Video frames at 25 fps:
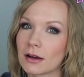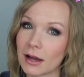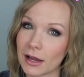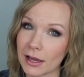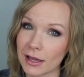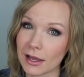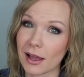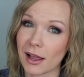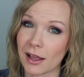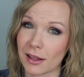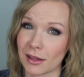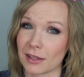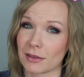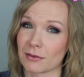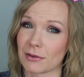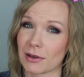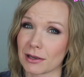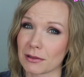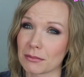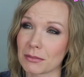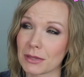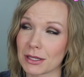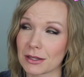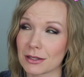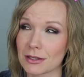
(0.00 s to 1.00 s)
I highly
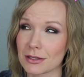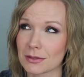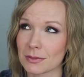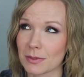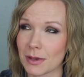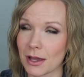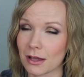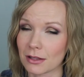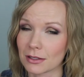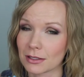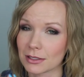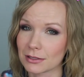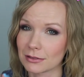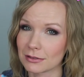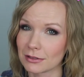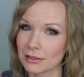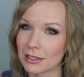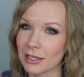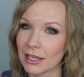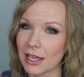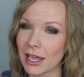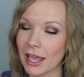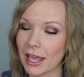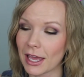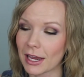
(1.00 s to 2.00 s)
recommend this palette.
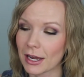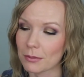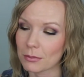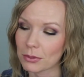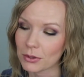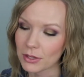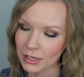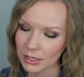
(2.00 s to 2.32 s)
And I'm